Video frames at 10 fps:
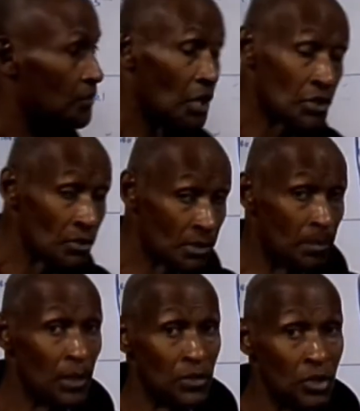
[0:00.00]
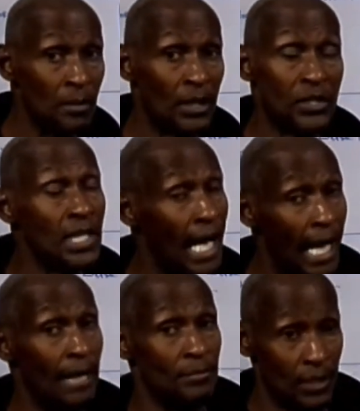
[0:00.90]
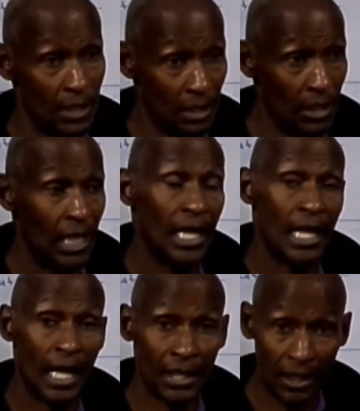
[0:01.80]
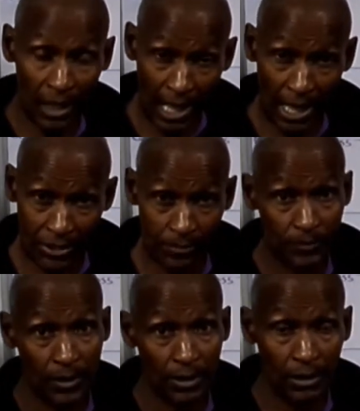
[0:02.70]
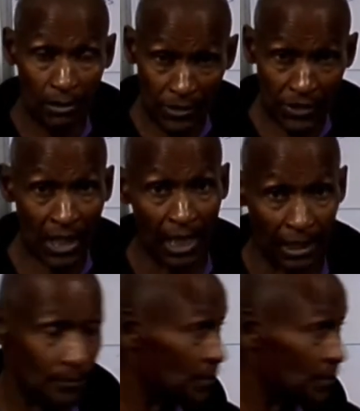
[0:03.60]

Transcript: Just don't spend too much time there unless you are sick.